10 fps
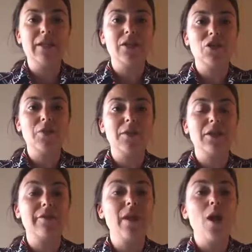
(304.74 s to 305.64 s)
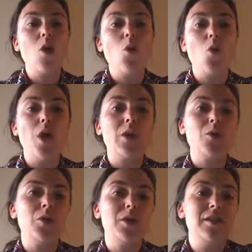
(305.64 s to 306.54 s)
in terms of what
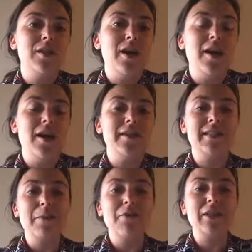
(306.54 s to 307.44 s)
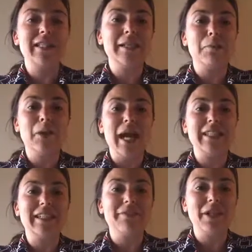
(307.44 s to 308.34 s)
would some of the simple
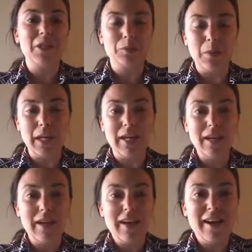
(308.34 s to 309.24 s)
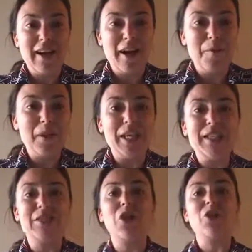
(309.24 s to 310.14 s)
activities be
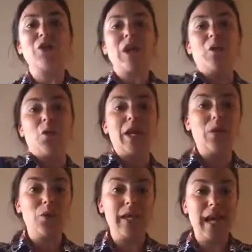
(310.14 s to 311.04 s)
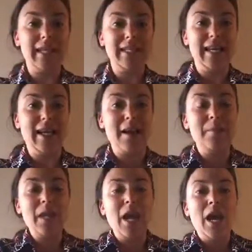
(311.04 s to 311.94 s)
is generally a great idea.
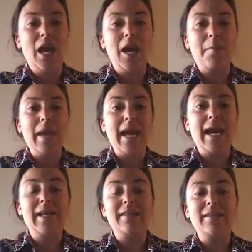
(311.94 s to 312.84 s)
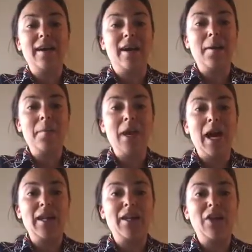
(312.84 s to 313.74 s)

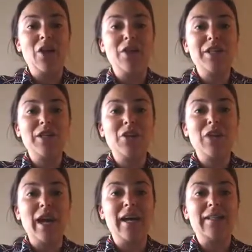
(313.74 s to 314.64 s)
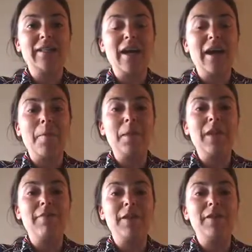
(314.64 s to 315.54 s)
I can guarantee you that
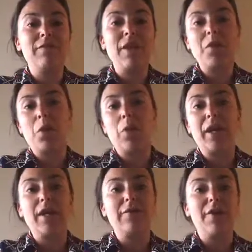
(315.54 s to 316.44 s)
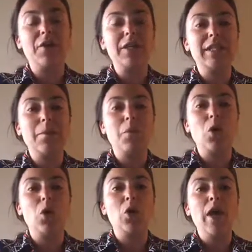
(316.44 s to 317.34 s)
if it's very quick and very
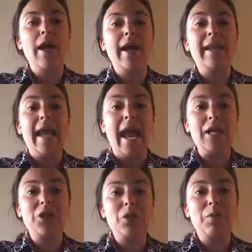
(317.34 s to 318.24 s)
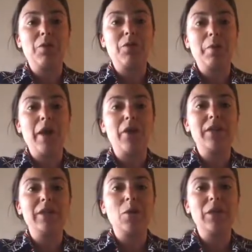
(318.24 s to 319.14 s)
simple and actionable for
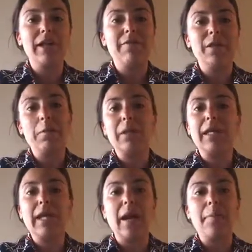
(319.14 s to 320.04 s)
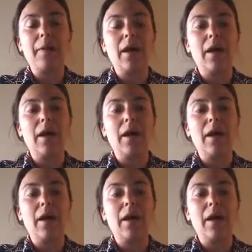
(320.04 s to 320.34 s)
parents, they will definitely pick it up